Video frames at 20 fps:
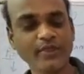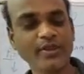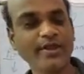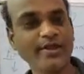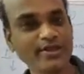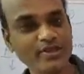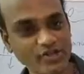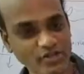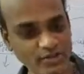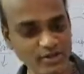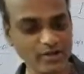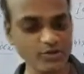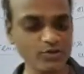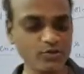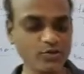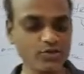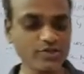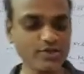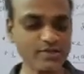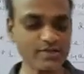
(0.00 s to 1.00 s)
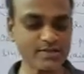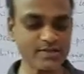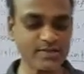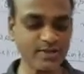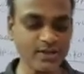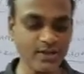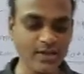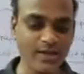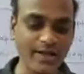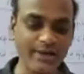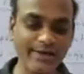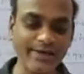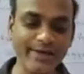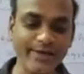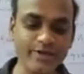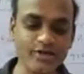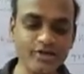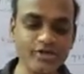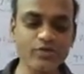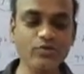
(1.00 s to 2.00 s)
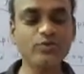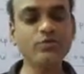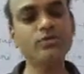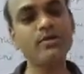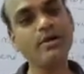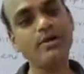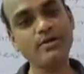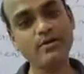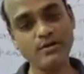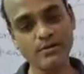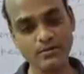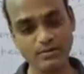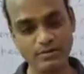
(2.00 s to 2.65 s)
external sources and execute that